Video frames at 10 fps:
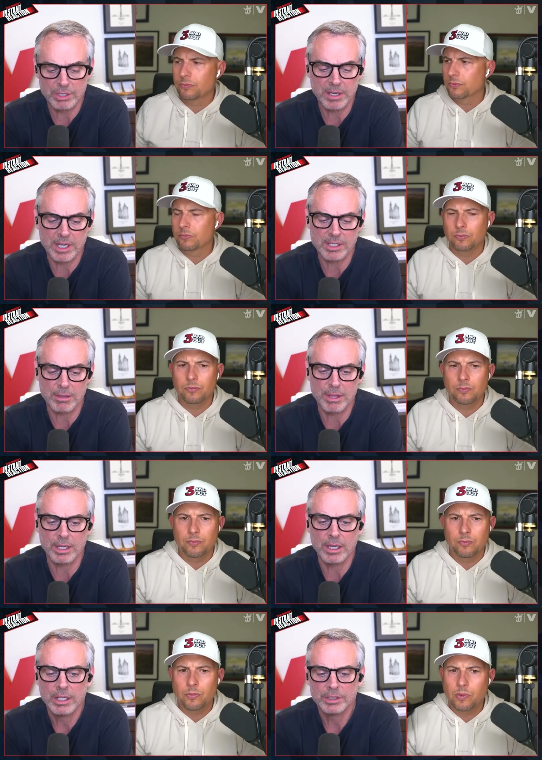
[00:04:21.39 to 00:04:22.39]
Speaker 1: because I think
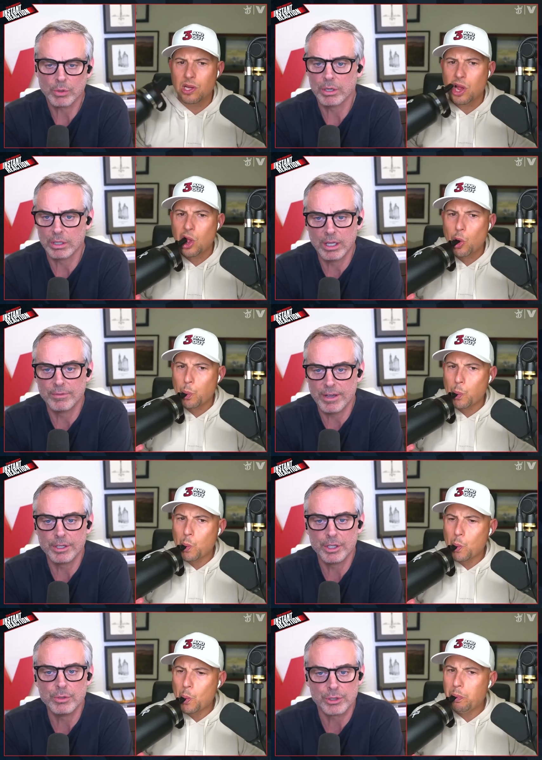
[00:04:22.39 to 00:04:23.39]
Jordan Love had
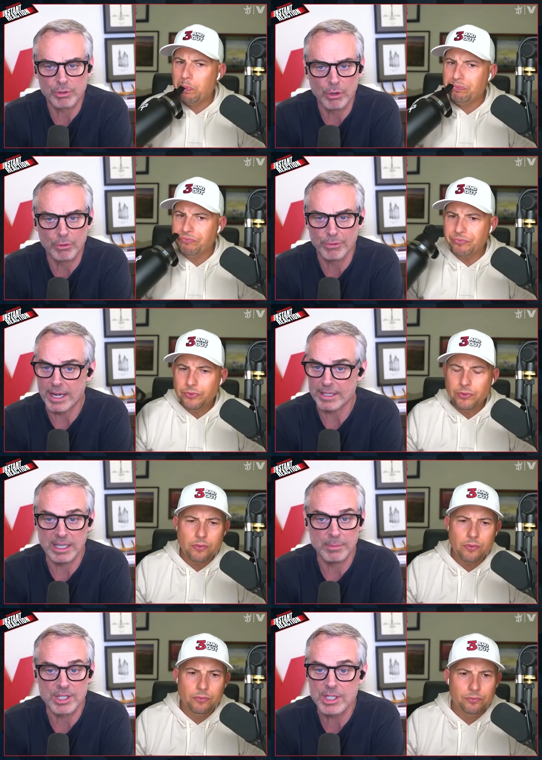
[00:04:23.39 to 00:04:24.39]
huge growth. And that
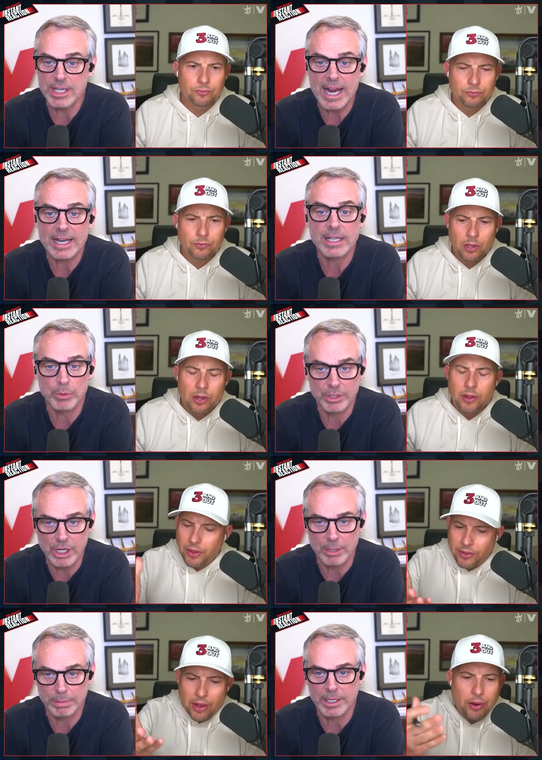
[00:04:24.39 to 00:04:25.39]
team is stacked with young
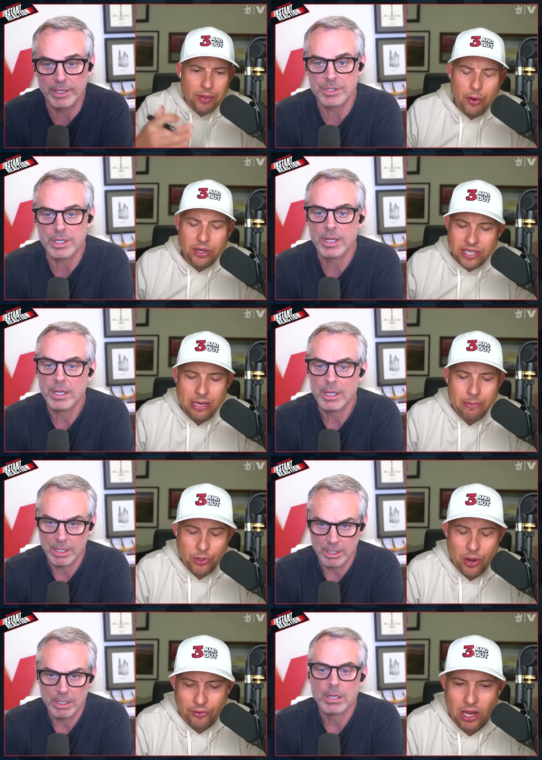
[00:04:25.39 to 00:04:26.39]
they're, players. They're
Speaker 2: a team
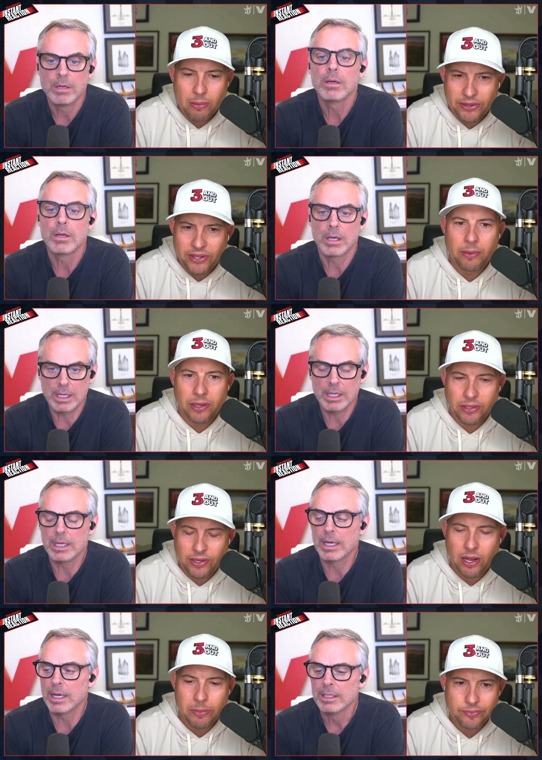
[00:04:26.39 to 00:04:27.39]
too. I forgot about them. They're
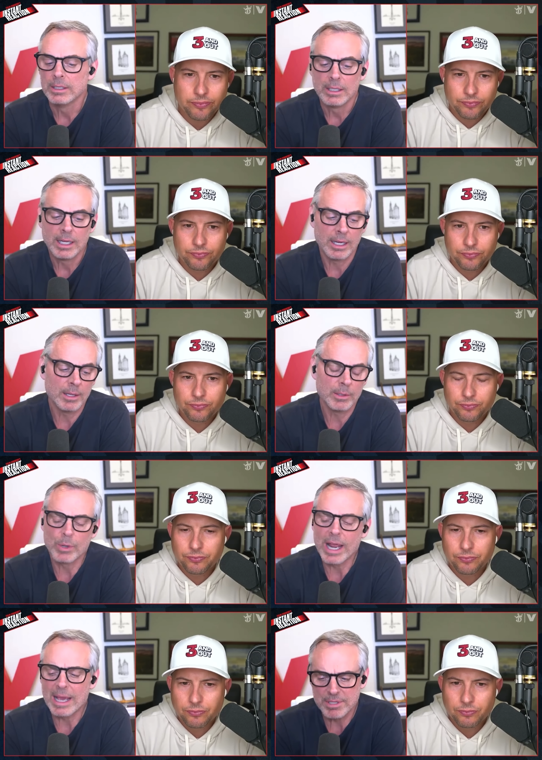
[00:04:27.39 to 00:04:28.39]
yeah. coming.
Speaker 1: Uh,
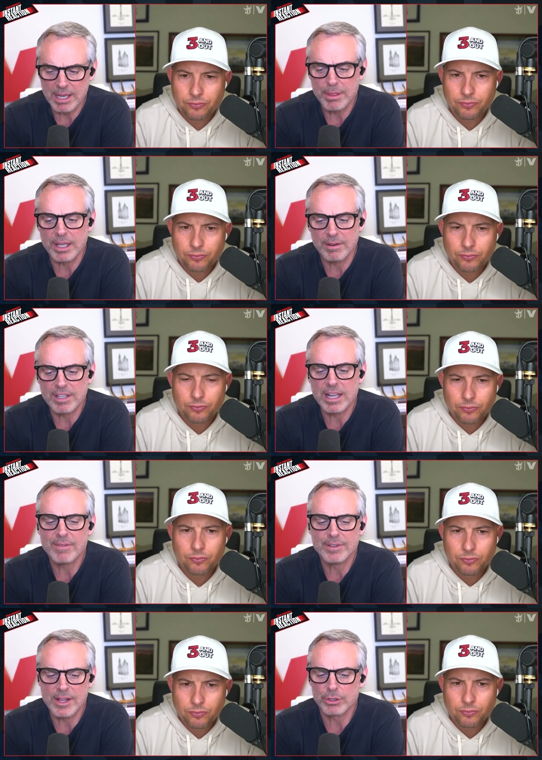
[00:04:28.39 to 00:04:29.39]
Rams, I think if they have
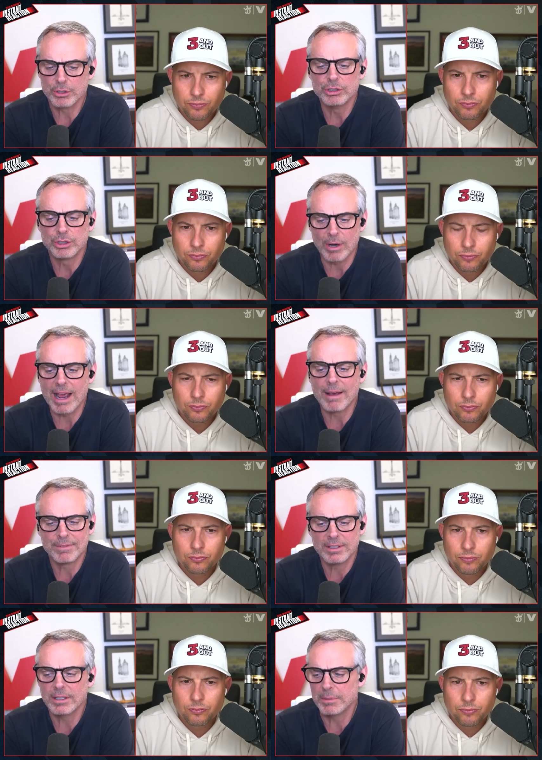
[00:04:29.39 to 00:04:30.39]
another good
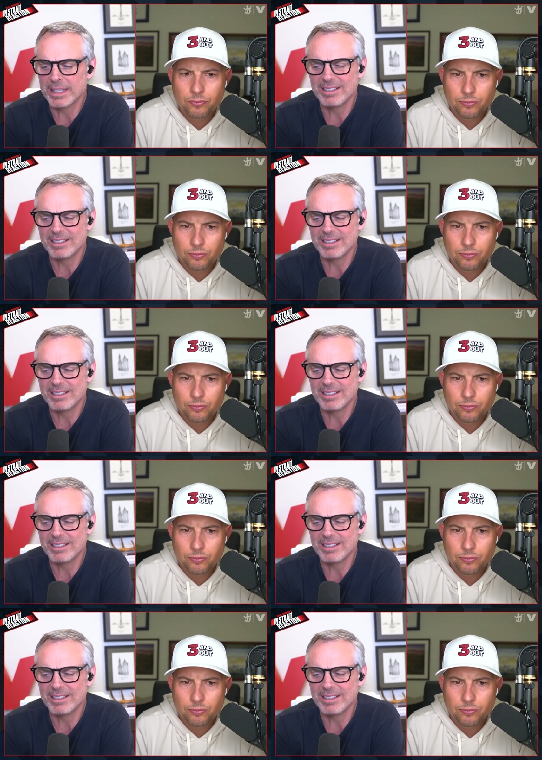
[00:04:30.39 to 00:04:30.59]
draft, I mean, they